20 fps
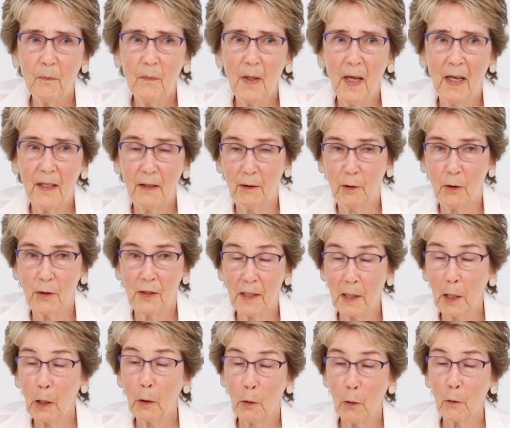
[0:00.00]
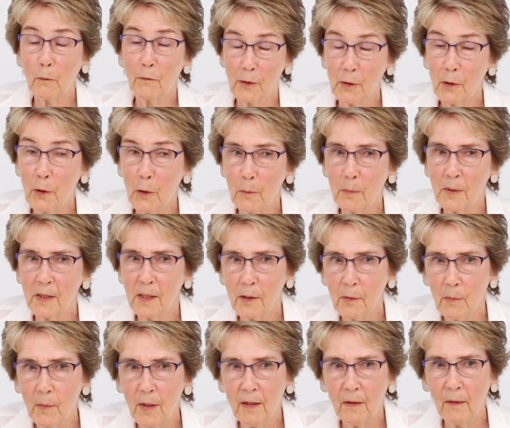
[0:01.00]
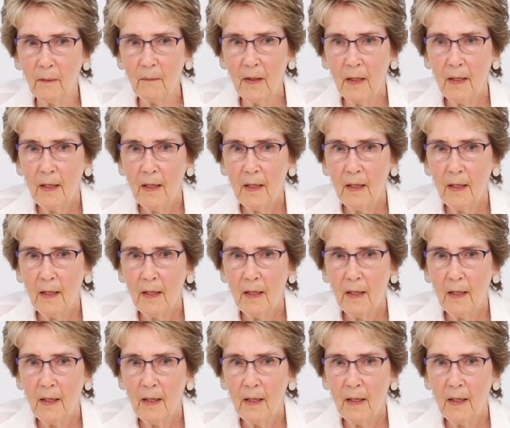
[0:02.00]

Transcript: And because you get a lot of storms as well.